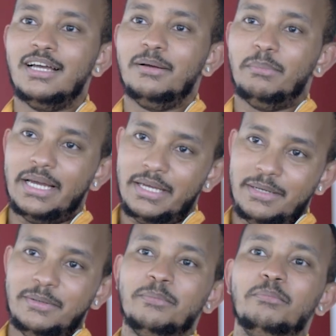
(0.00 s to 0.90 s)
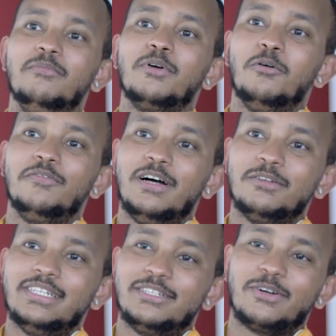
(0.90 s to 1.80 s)
my
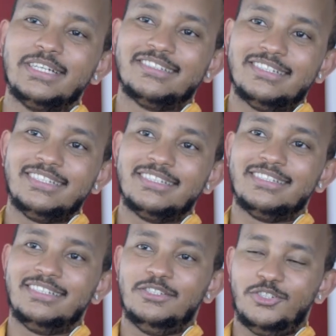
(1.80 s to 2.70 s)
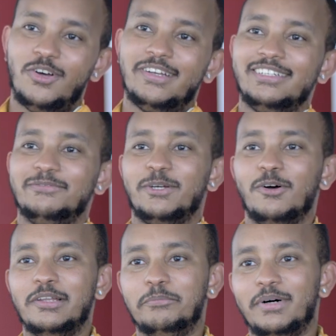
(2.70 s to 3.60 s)
co-founder at Crescent, John, we
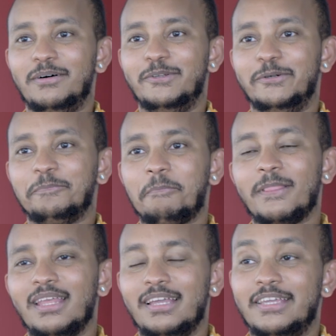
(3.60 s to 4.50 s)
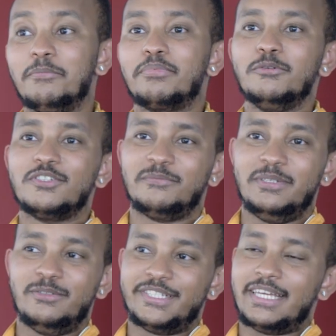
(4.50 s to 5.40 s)
call him Pablo, he approached me.
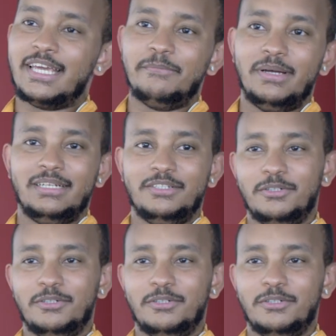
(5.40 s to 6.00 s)
He was like, hey man,